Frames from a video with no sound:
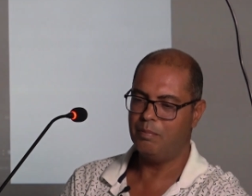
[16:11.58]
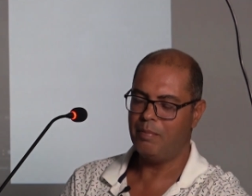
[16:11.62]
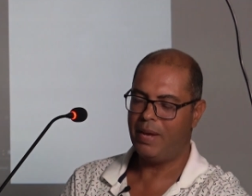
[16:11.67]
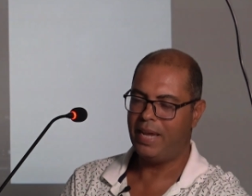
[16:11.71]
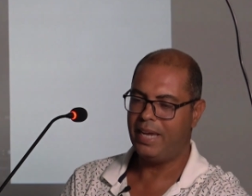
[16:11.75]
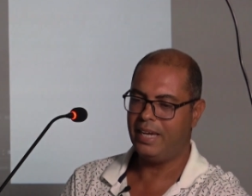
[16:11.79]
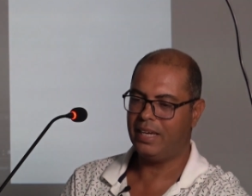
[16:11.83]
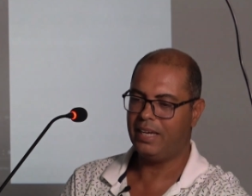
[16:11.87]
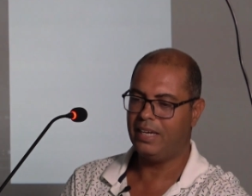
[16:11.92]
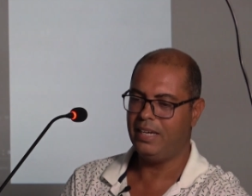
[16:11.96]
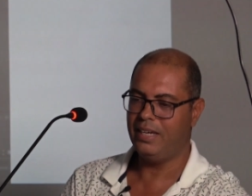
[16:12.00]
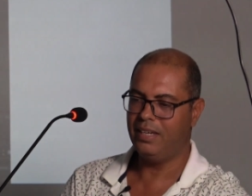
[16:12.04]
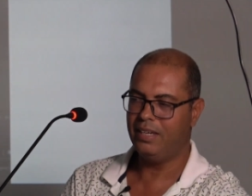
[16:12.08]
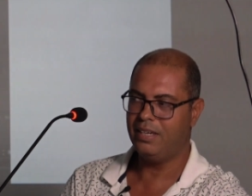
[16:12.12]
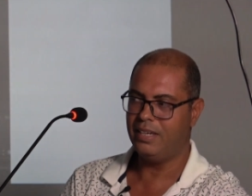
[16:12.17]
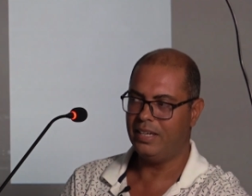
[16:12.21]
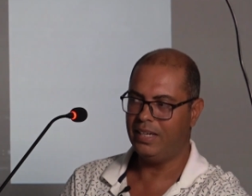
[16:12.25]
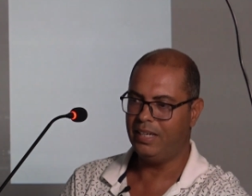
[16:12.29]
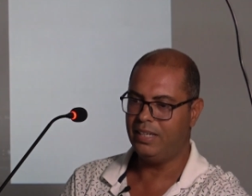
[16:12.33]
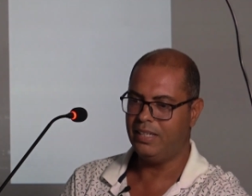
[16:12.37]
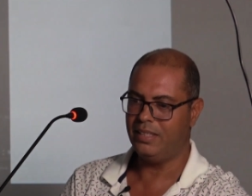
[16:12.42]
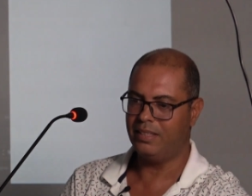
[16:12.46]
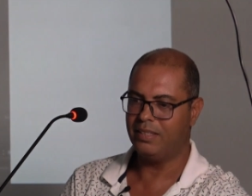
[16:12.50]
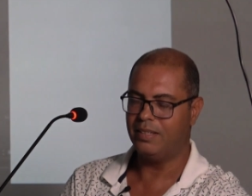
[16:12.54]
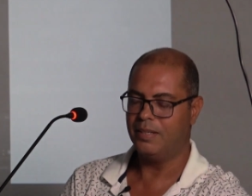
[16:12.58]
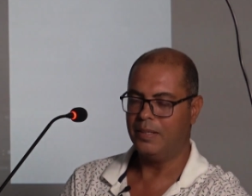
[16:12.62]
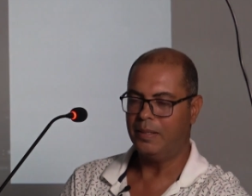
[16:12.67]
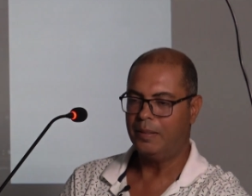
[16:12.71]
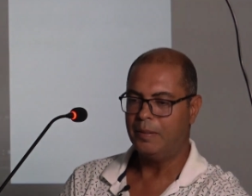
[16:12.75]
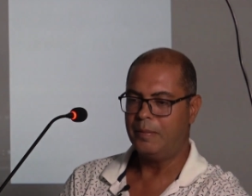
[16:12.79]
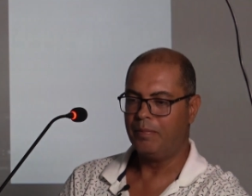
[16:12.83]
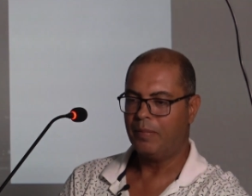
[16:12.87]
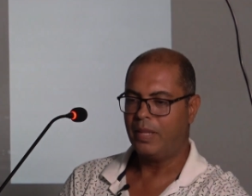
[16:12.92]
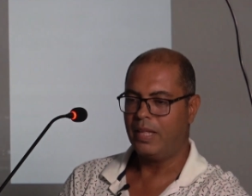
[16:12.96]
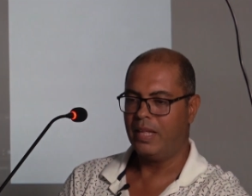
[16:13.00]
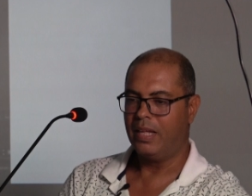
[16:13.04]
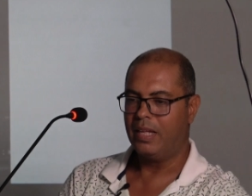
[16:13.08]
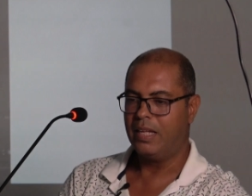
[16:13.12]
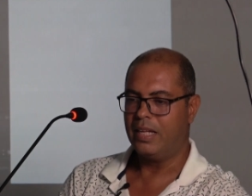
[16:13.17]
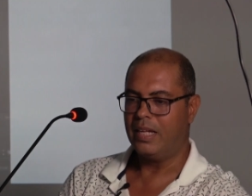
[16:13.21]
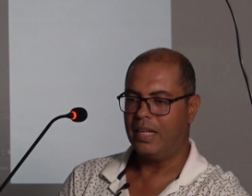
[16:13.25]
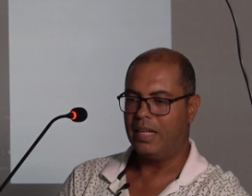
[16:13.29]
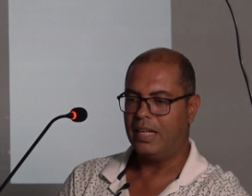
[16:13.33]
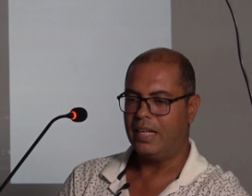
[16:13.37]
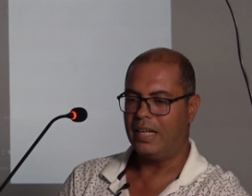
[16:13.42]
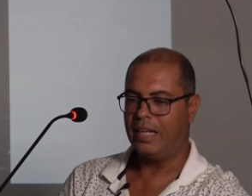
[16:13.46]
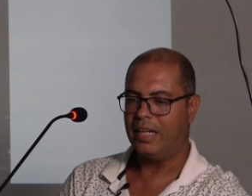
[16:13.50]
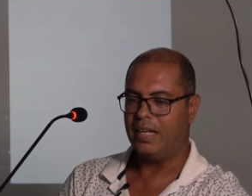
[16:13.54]
making it,
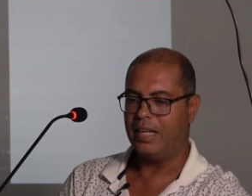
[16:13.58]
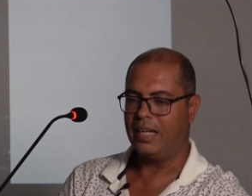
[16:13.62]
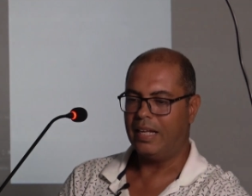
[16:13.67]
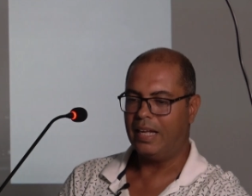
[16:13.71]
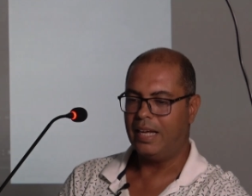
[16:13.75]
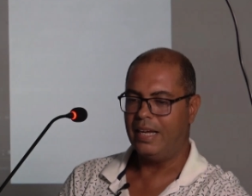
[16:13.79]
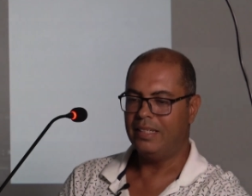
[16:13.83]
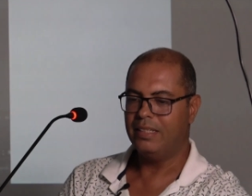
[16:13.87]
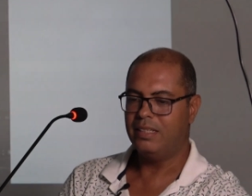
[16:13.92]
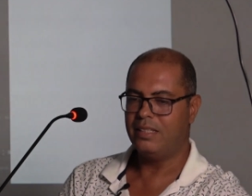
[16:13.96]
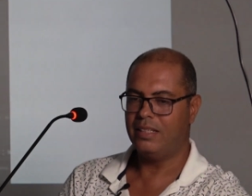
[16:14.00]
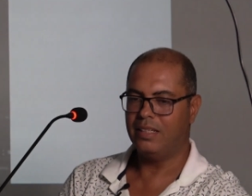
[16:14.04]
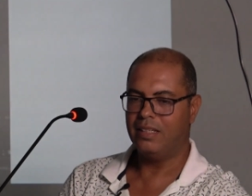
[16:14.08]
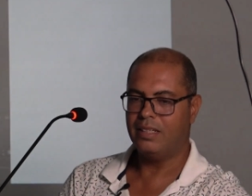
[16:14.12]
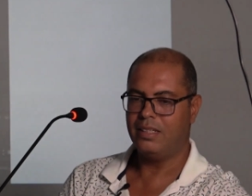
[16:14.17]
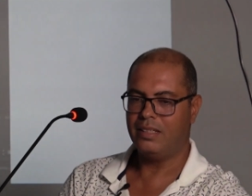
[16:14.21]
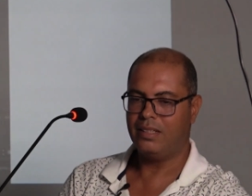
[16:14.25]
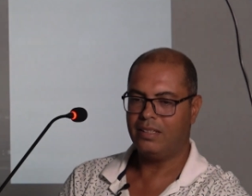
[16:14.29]
and